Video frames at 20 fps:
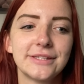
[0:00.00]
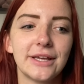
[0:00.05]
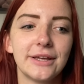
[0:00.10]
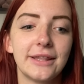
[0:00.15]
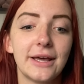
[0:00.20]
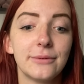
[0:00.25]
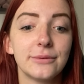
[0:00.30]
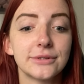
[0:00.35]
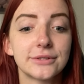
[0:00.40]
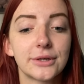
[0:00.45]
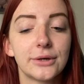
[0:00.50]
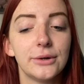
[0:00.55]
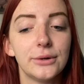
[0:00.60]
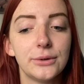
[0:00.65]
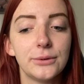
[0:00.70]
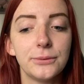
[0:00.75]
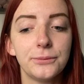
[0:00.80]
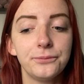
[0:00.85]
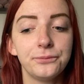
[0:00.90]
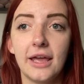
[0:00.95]
so that was
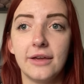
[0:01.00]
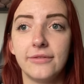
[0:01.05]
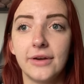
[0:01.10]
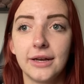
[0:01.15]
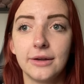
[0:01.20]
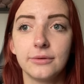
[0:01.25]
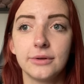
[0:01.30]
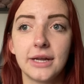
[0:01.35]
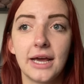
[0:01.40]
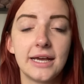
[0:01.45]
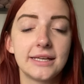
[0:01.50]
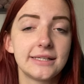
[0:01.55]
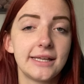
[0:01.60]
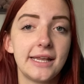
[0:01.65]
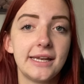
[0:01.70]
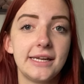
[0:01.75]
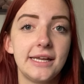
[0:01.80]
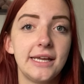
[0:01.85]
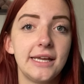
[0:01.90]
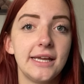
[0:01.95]
cool. If anyone has
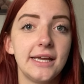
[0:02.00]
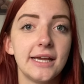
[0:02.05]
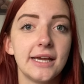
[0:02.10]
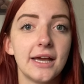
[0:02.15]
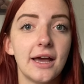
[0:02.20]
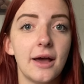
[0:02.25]
any